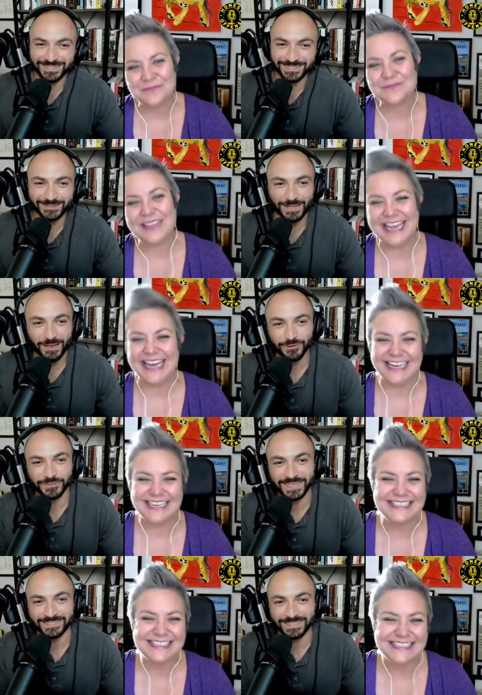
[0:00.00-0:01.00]
Speaker 1: You know, yeah.
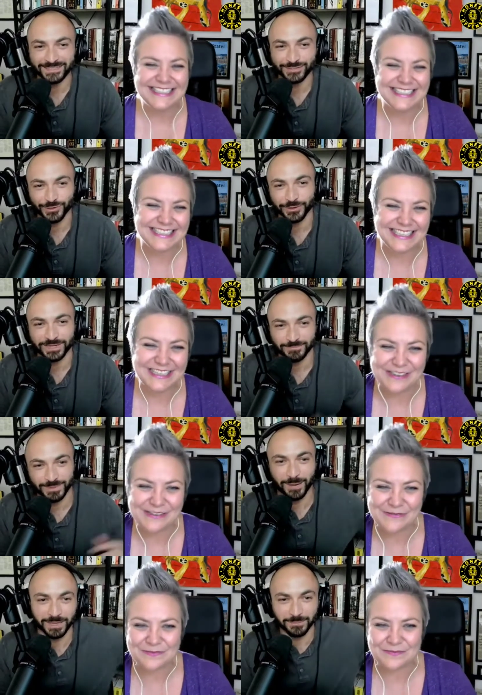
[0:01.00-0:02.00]
everyone thinks the story is
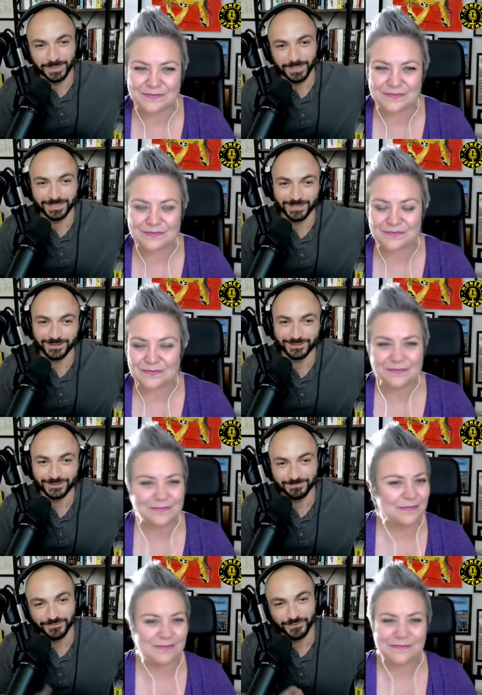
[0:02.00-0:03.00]
becoming a billionaire.
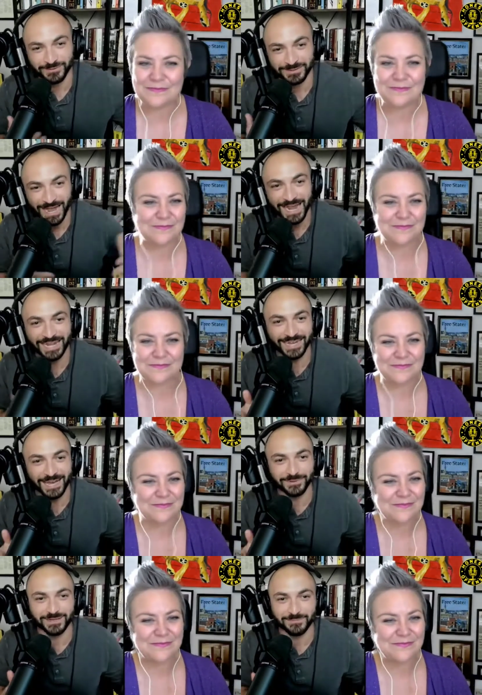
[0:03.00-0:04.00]
This For
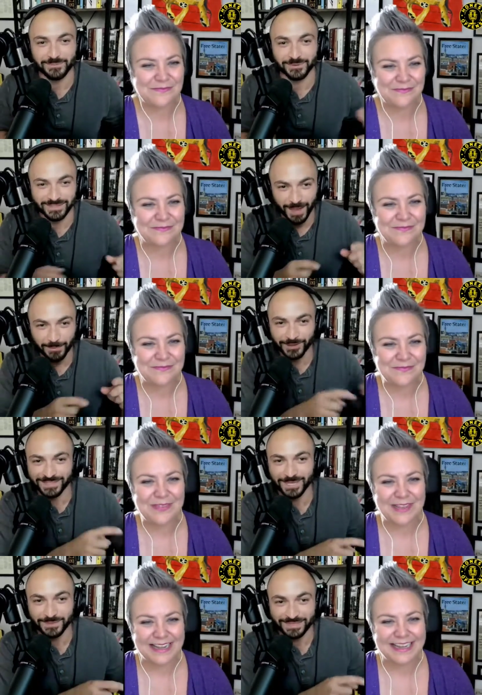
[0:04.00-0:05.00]
99% of people, it's I'm going to
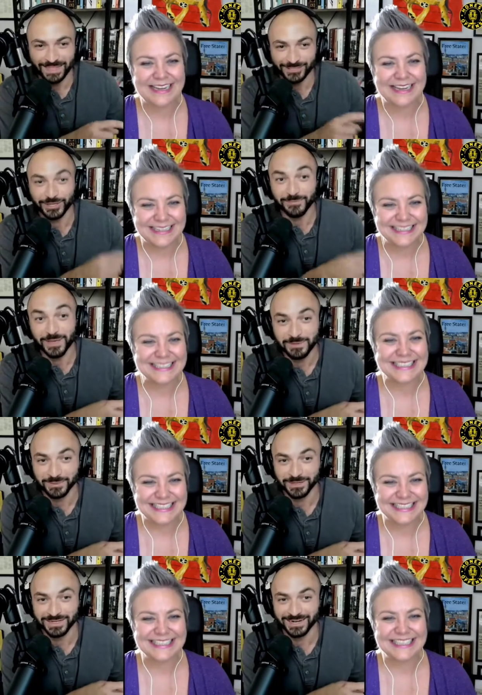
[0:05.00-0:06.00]
this company that's going to make me a
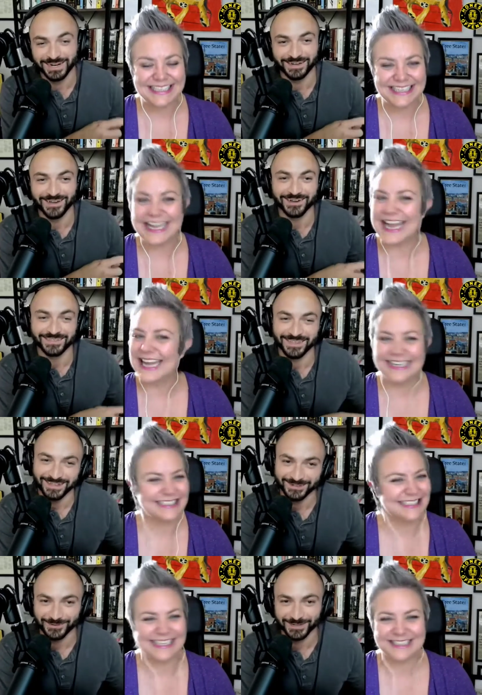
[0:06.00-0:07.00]
billionaire. And, oh, it's and
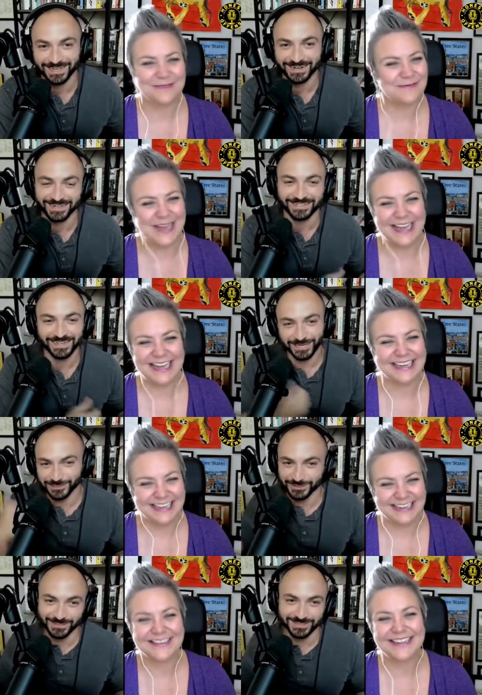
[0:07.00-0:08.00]
it doesn't work. pan
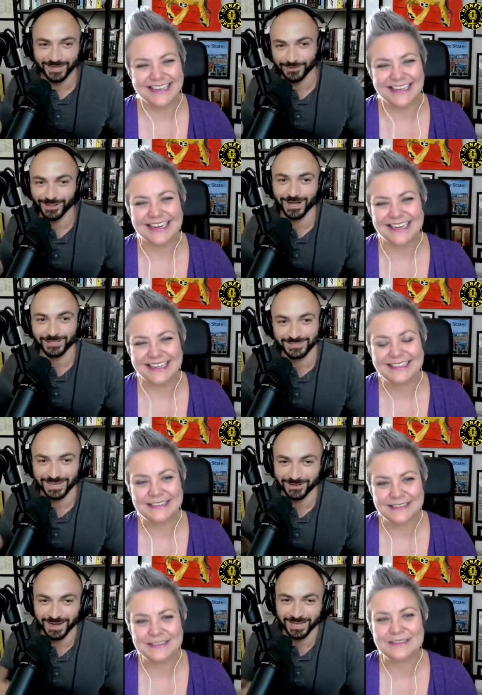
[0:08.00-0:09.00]
out. Yeah.
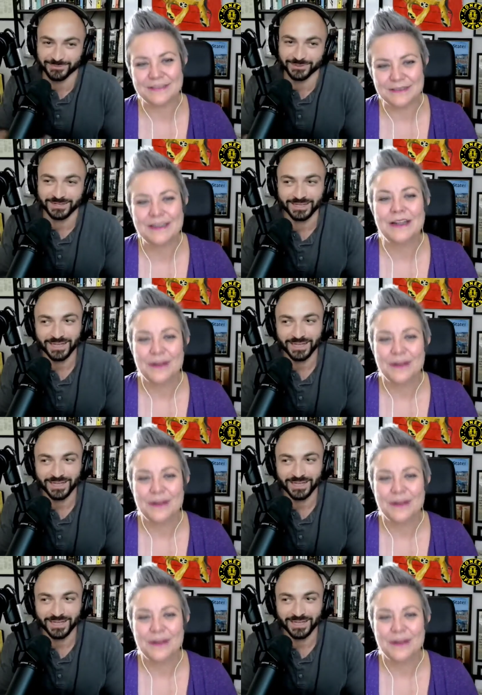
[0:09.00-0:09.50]
Logitech or Apple.